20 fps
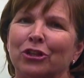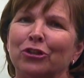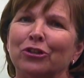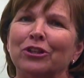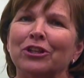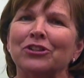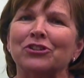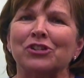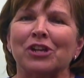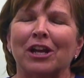The
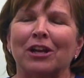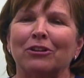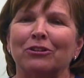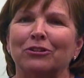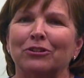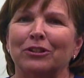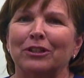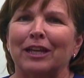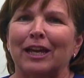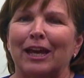Early
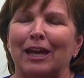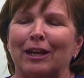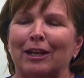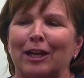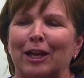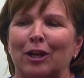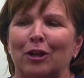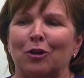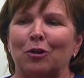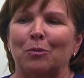Childhood
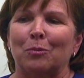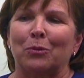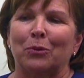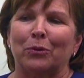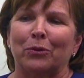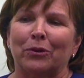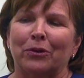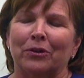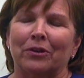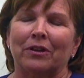Catechetical
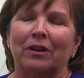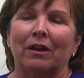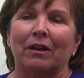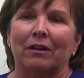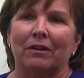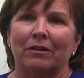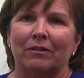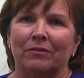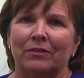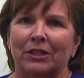Board
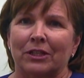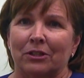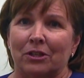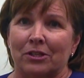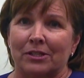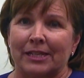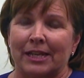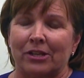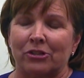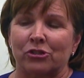of the
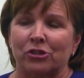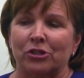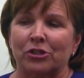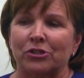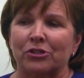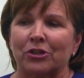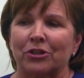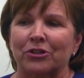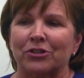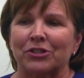Los
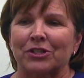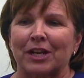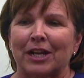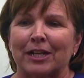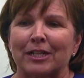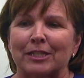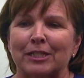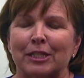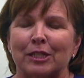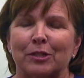Angeles
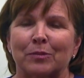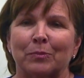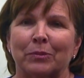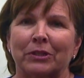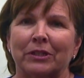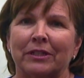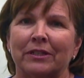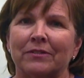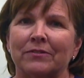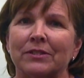Archdiocese
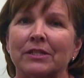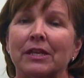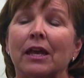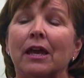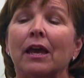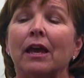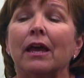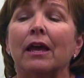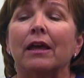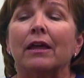believes
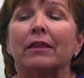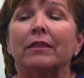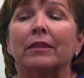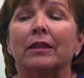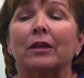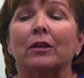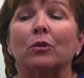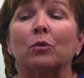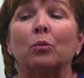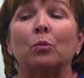
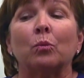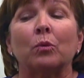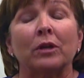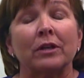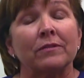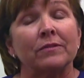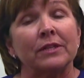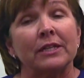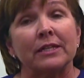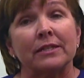that
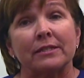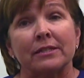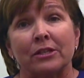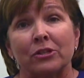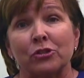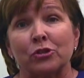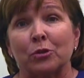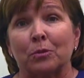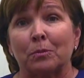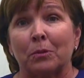one of the
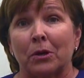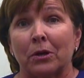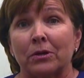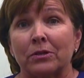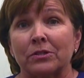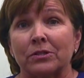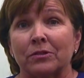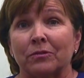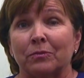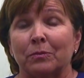essential
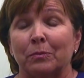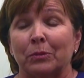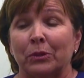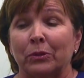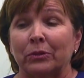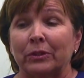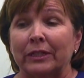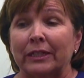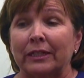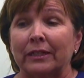parts of
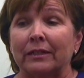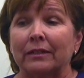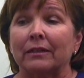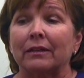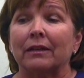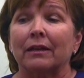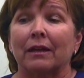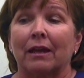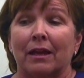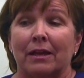building
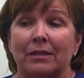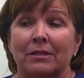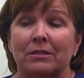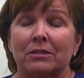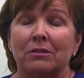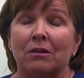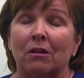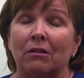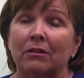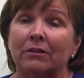a
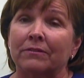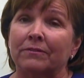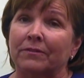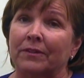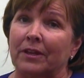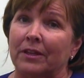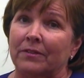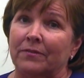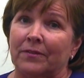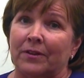solid
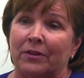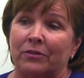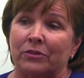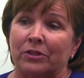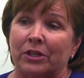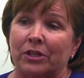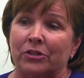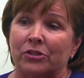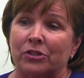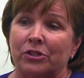faith
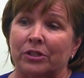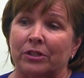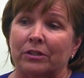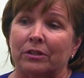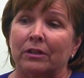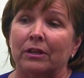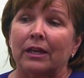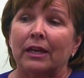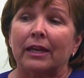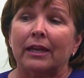
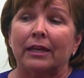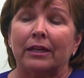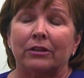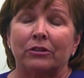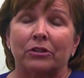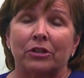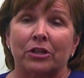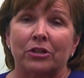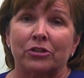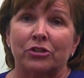foundation
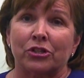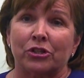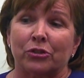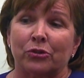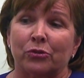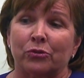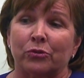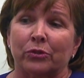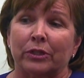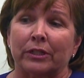in young
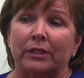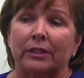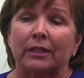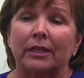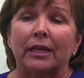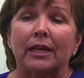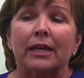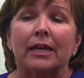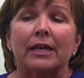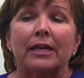children
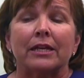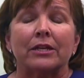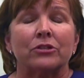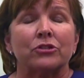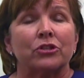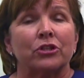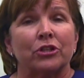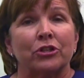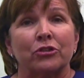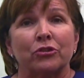
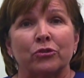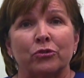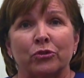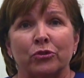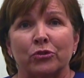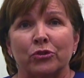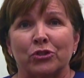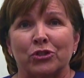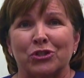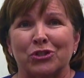is to
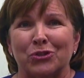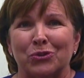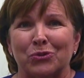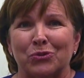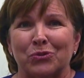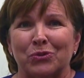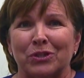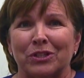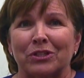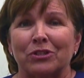introduce
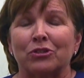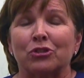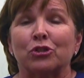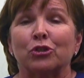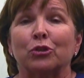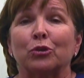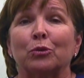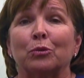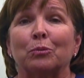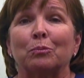children
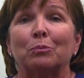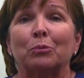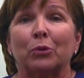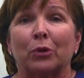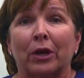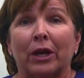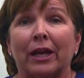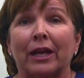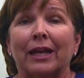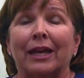to
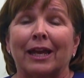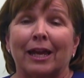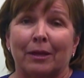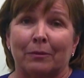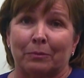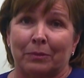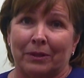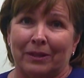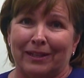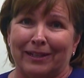pray
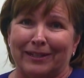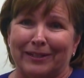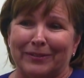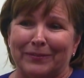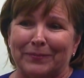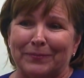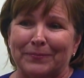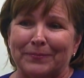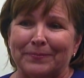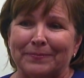and play.